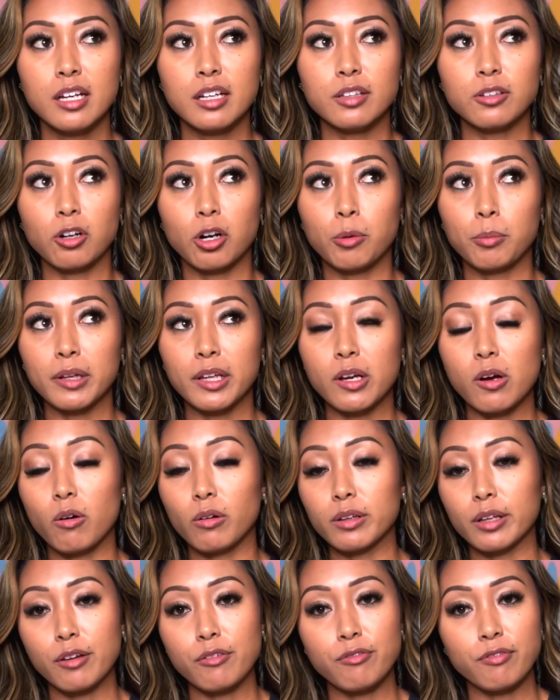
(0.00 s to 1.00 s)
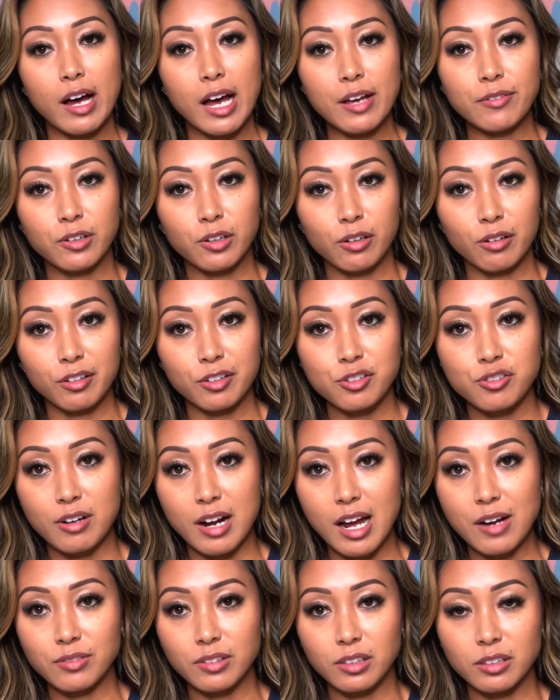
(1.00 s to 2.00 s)
normally only 5 girls
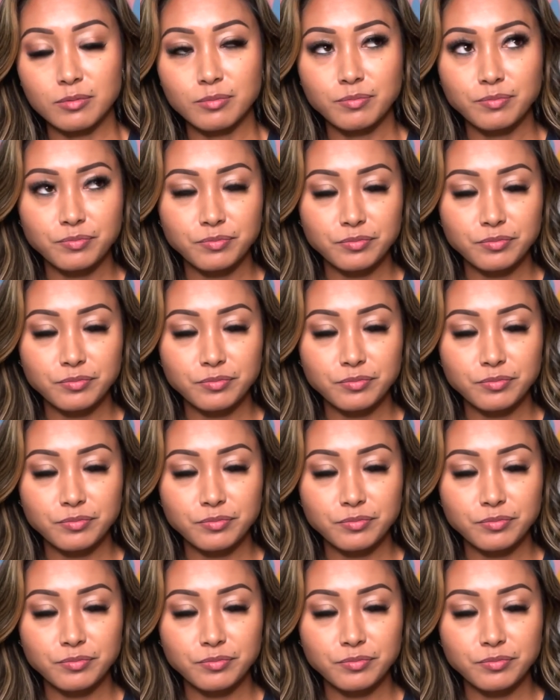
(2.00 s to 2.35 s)
travel.